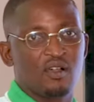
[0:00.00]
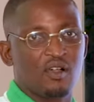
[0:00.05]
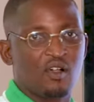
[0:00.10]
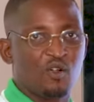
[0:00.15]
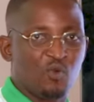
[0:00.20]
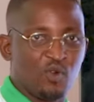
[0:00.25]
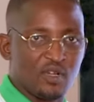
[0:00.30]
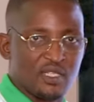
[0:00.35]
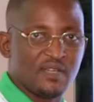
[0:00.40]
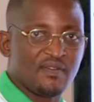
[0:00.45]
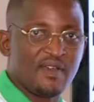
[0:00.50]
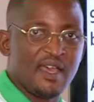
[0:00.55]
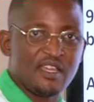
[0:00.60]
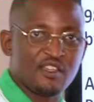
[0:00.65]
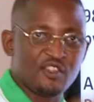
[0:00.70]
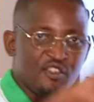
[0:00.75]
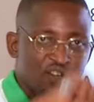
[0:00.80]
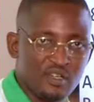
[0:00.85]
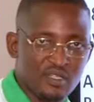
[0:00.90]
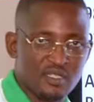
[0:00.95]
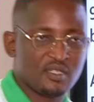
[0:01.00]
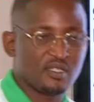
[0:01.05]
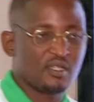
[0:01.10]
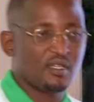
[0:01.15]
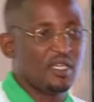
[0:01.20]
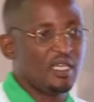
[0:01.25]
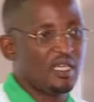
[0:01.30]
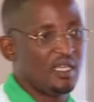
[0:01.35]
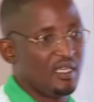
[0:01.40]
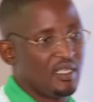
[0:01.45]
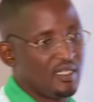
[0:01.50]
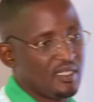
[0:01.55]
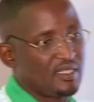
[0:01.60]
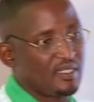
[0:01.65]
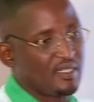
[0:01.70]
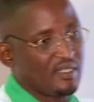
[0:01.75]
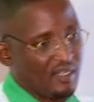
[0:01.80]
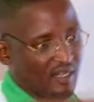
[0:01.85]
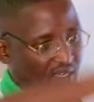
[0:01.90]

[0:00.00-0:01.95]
or whatever he does is